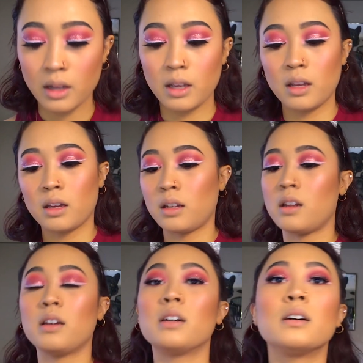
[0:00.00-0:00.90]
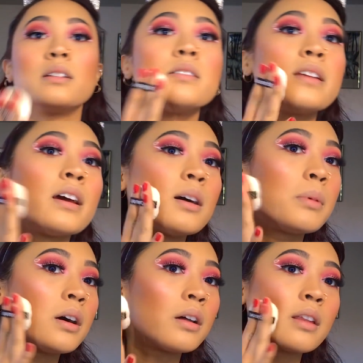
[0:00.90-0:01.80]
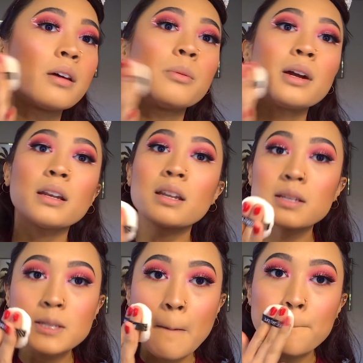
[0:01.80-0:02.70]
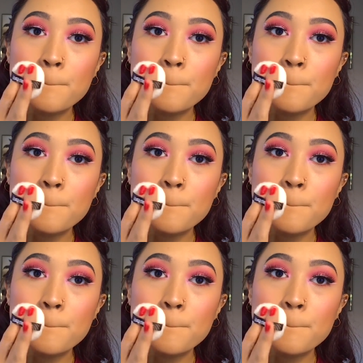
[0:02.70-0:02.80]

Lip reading: And dab all that wetness.